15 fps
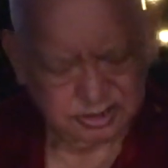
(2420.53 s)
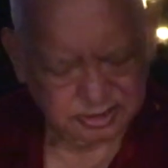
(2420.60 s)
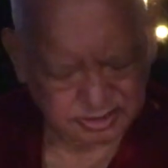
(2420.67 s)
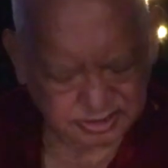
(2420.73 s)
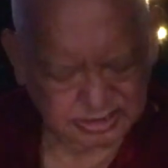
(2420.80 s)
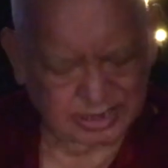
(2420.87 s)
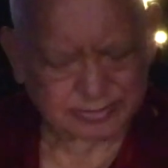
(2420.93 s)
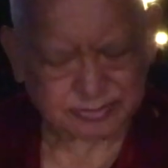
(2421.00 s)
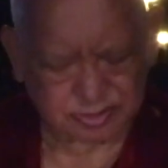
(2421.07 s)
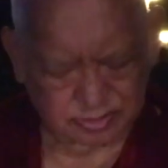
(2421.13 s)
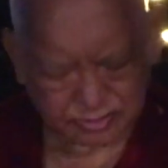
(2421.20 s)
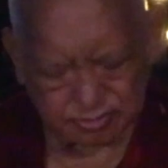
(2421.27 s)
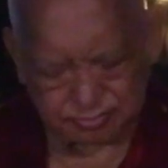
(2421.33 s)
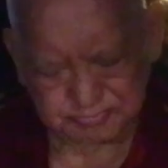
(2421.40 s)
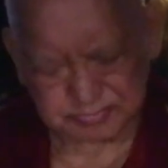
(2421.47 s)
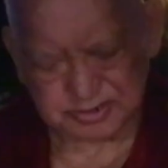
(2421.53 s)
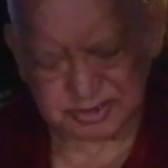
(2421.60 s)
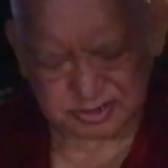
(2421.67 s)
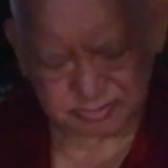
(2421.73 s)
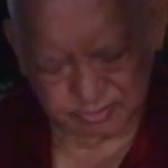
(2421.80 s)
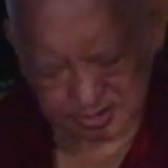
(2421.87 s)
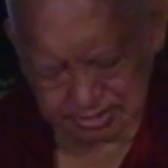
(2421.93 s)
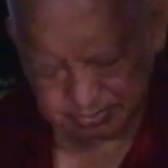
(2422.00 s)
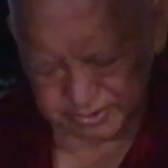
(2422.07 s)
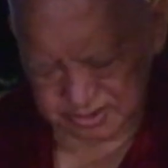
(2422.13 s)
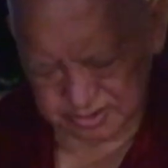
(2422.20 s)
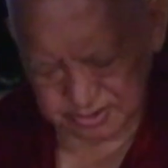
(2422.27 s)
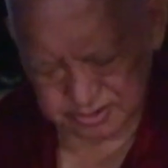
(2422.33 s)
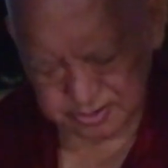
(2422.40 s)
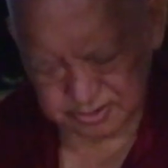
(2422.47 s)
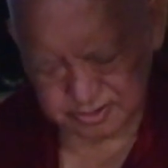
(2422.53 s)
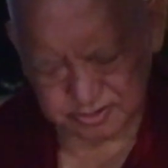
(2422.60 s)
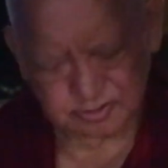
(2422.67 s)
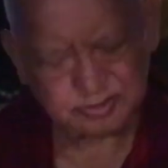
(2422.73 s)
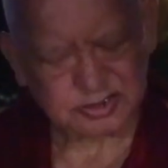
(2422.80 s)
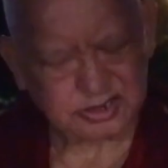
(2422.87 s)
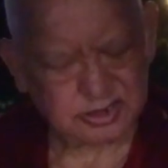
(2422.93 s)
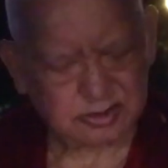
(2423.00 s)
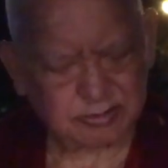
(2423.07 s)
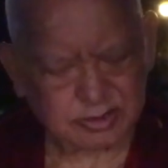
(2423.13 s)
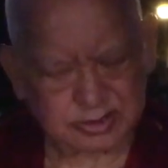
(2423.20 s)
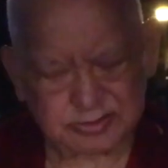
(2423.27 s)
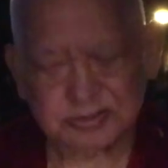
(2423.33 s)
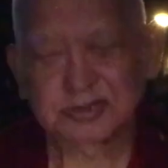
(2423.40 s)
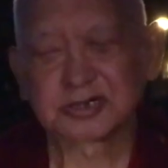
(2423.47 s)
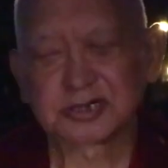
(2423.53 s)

rape or beat, whatever, you kill, whatever.